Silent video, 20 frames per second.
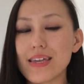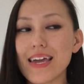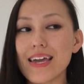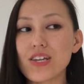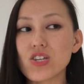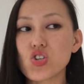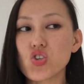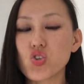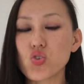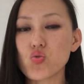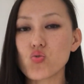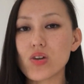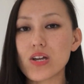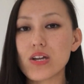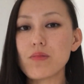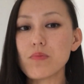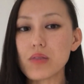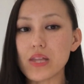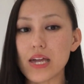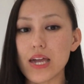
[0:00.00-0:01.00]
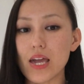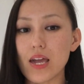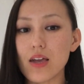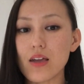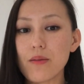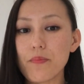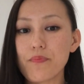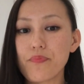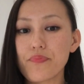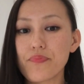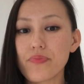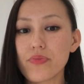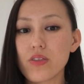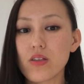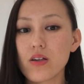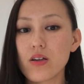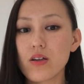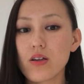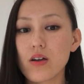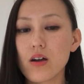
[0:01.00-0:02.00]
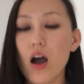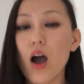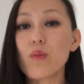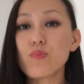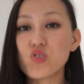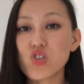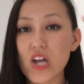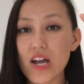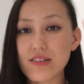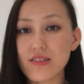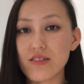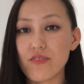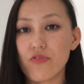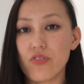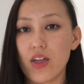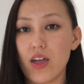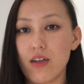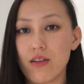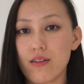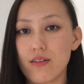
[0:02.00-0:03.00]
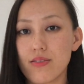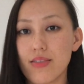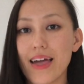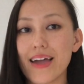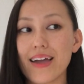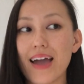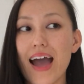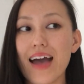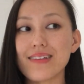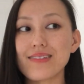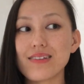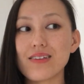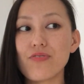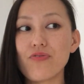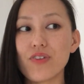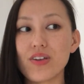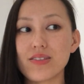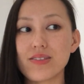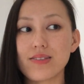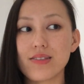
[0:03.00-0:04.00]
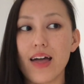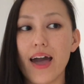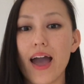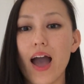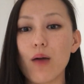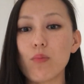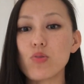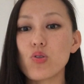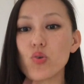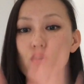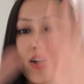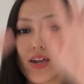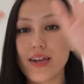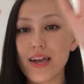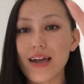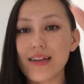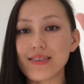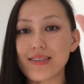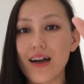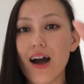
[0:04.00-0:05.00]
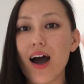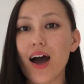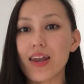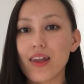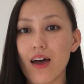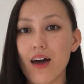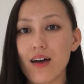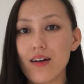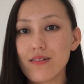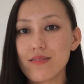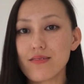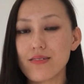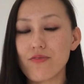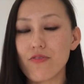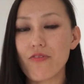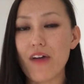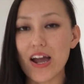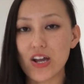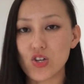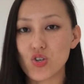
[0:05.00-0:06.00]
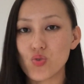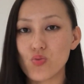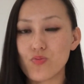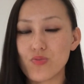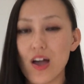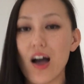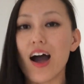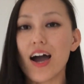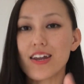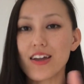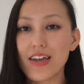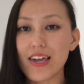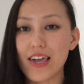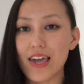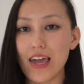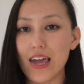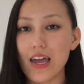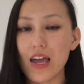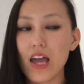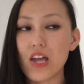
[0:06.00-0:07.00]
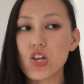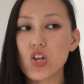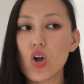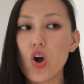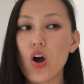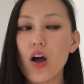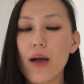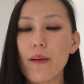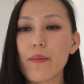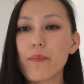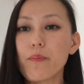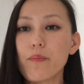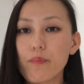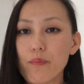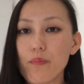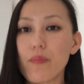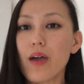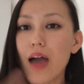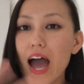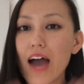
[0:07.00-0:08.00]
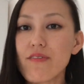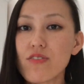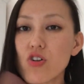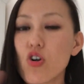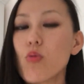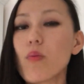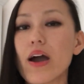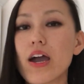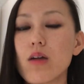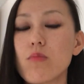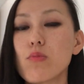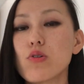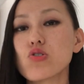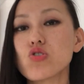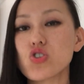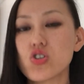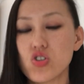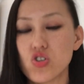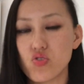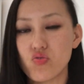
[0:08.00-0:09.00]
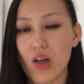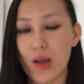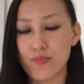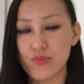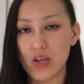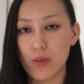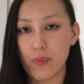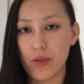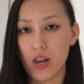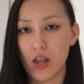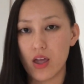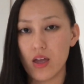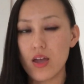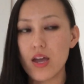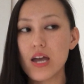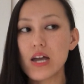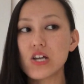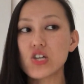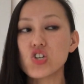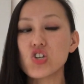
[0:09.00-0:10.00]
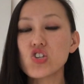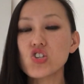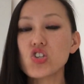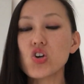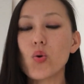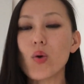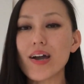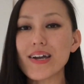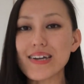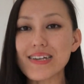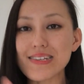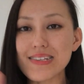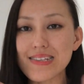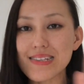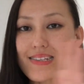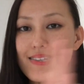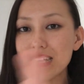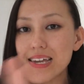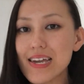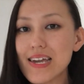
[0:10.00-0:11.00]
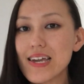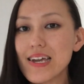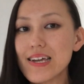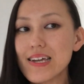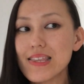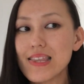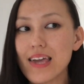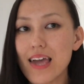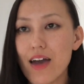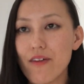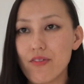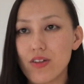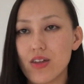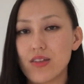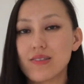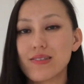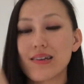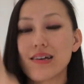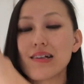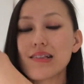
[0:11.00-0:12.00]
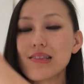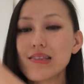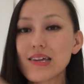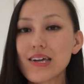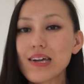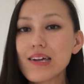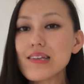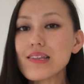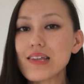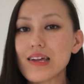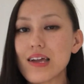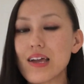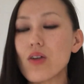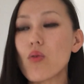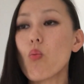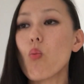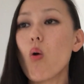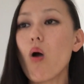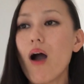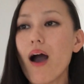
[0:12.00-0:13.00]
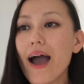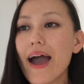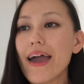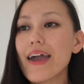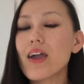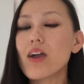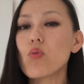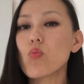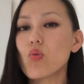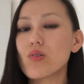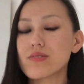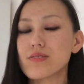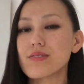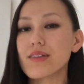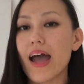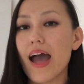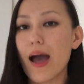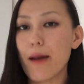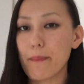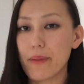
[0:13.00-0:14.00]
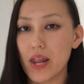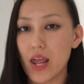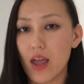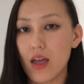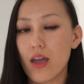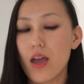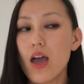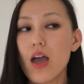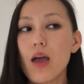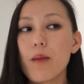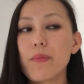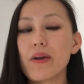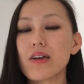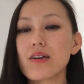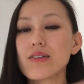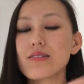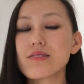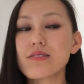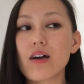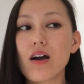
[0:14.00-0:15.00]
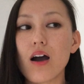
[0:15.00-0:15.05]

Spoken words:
extremely objectively, like as if it's like I'm looking at data, factual data here, and not having all my emotions wrapped up in it, just so I can see the evidence clearly why it wasn't happening. Because